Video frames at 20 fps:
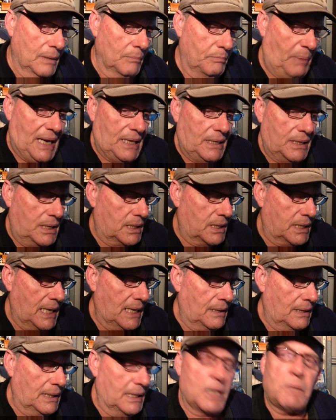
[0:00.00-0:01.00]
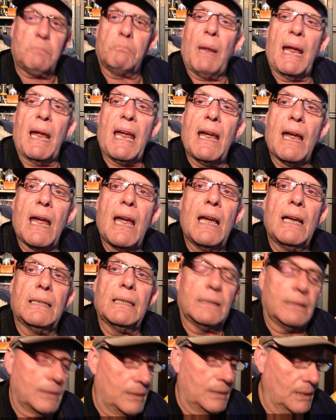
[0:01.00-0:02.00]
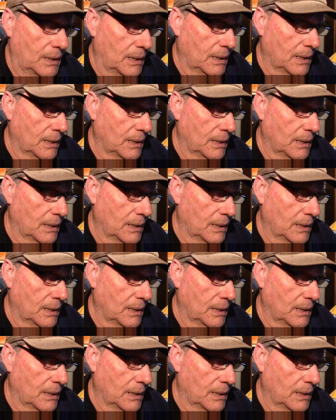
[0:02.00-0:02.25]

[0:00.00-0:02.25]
bend steel in his bare hands,